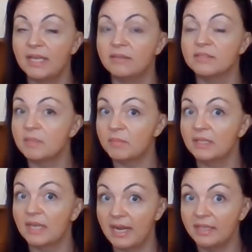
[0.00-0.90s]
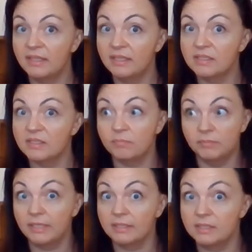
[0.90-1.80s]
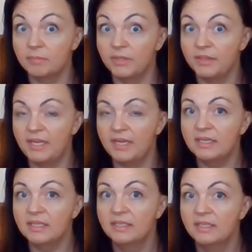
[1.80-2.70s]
and something that I think is like a simple thing,